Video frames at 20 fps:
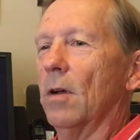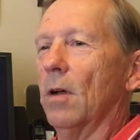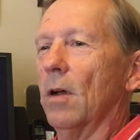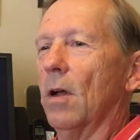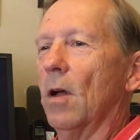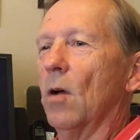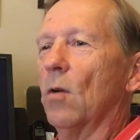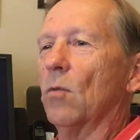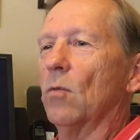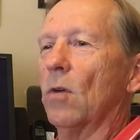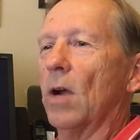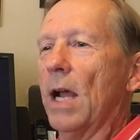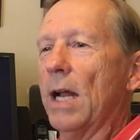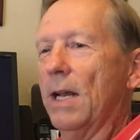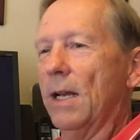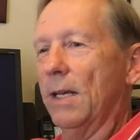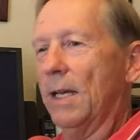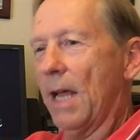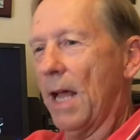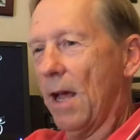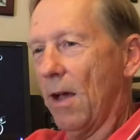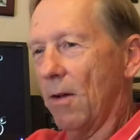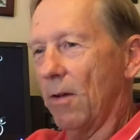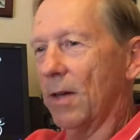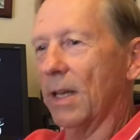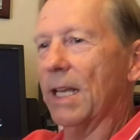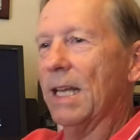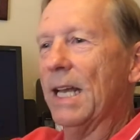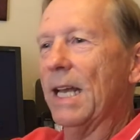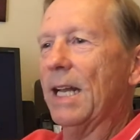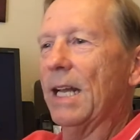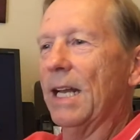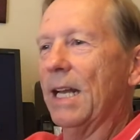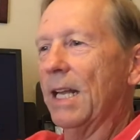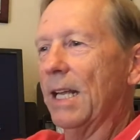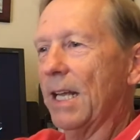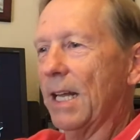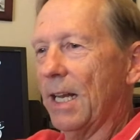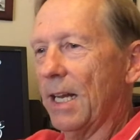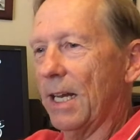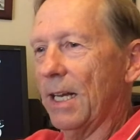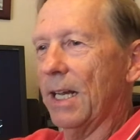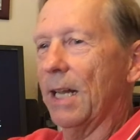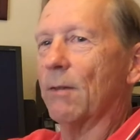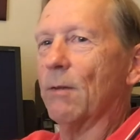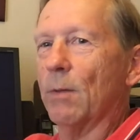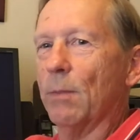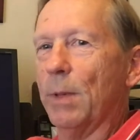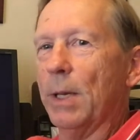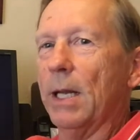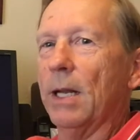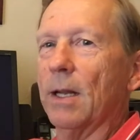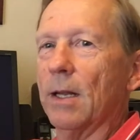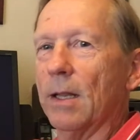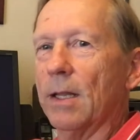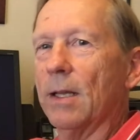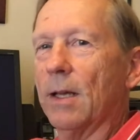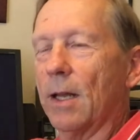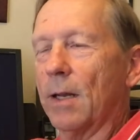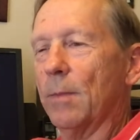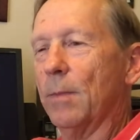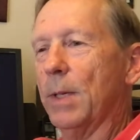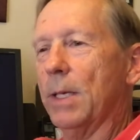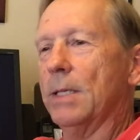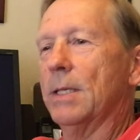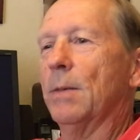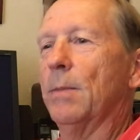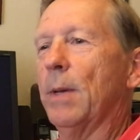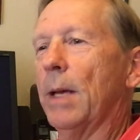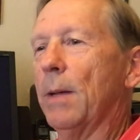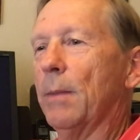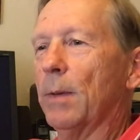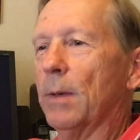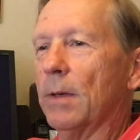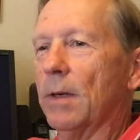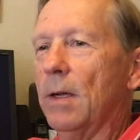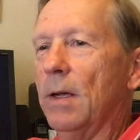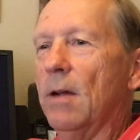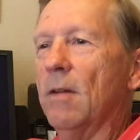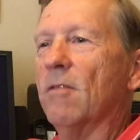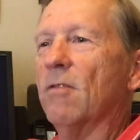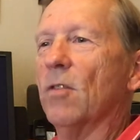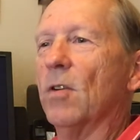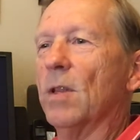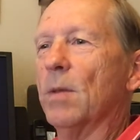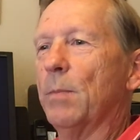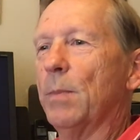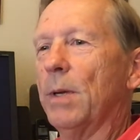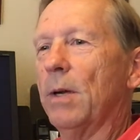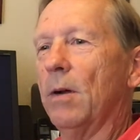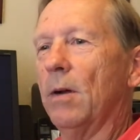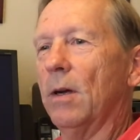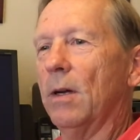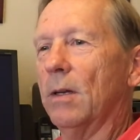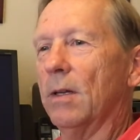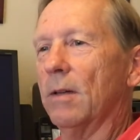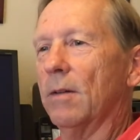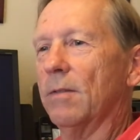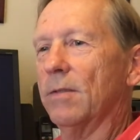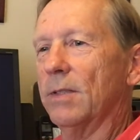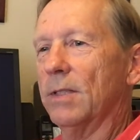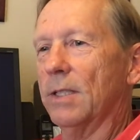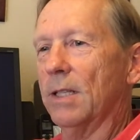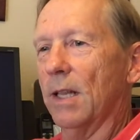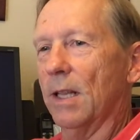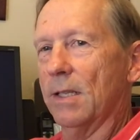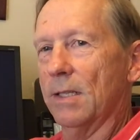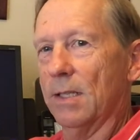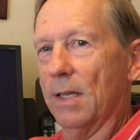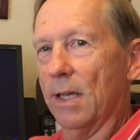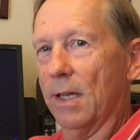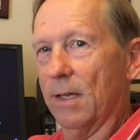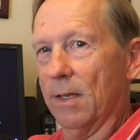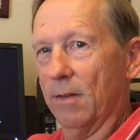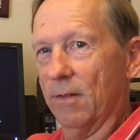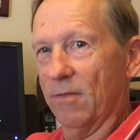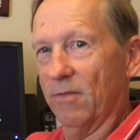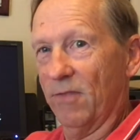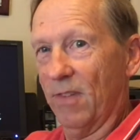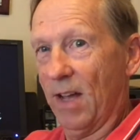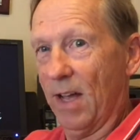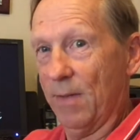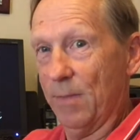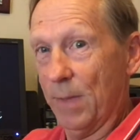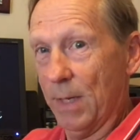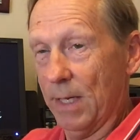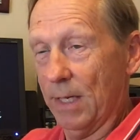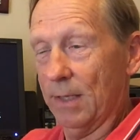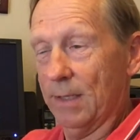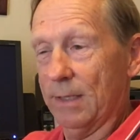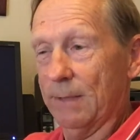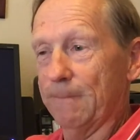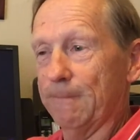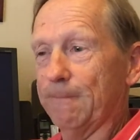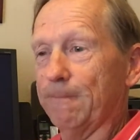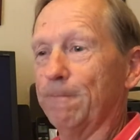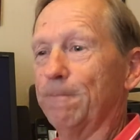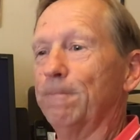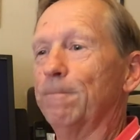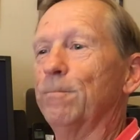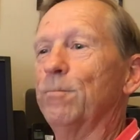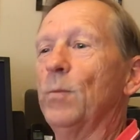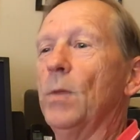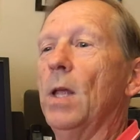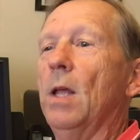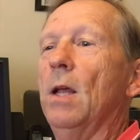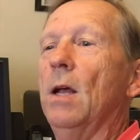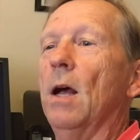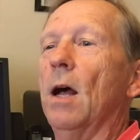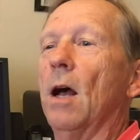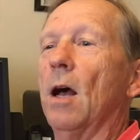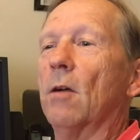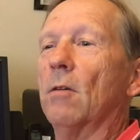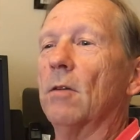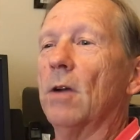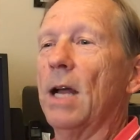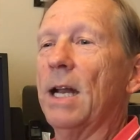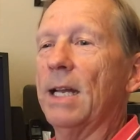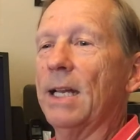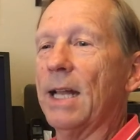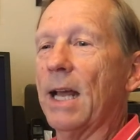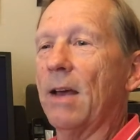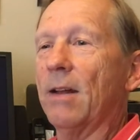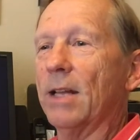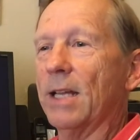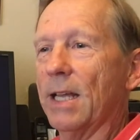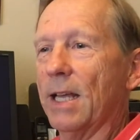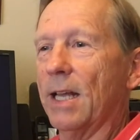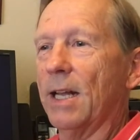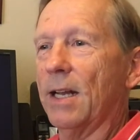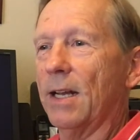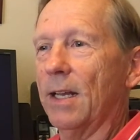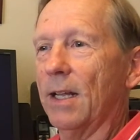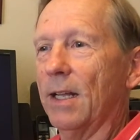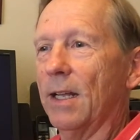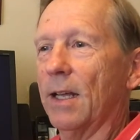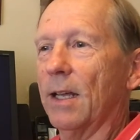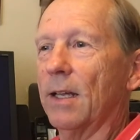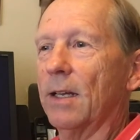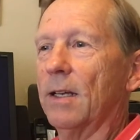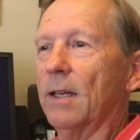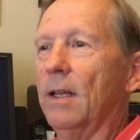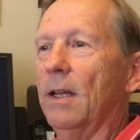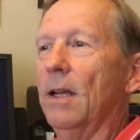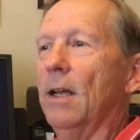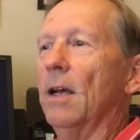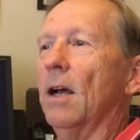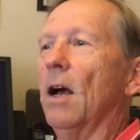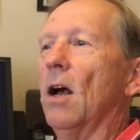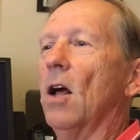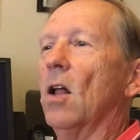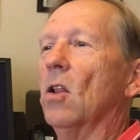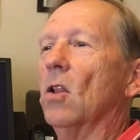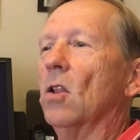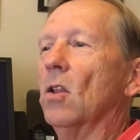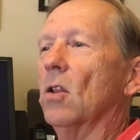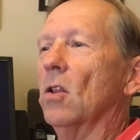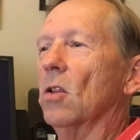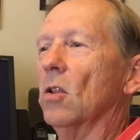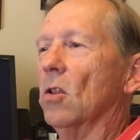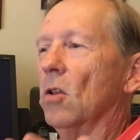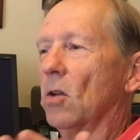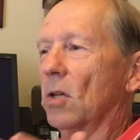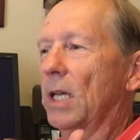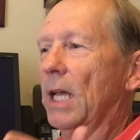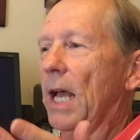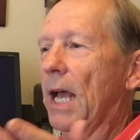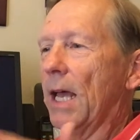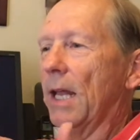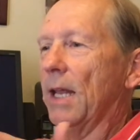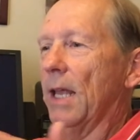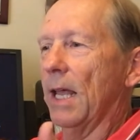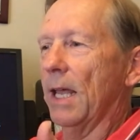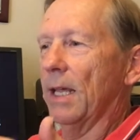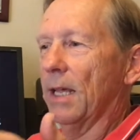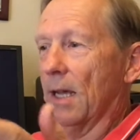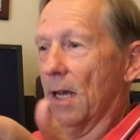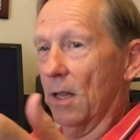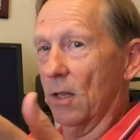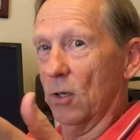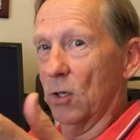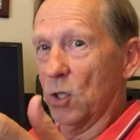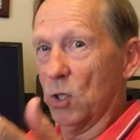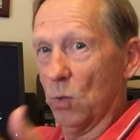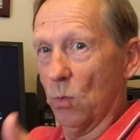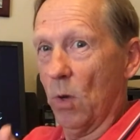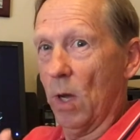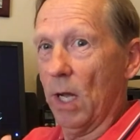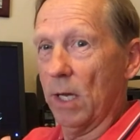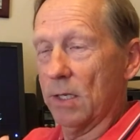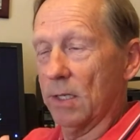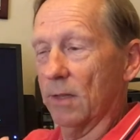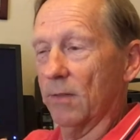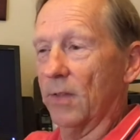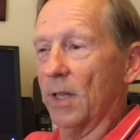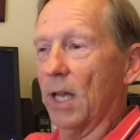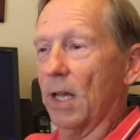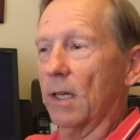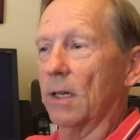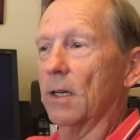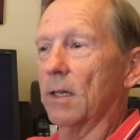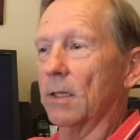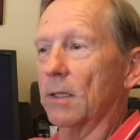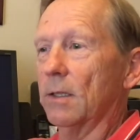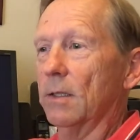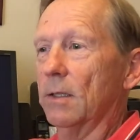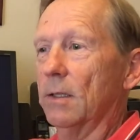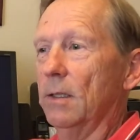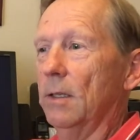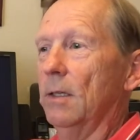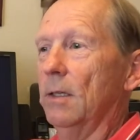I'll write it down again and again and again repeatedly on a piece of paper for the period of, let's say, 5 minutes. I'll write it down again and again. I'll look at a color swatch of that color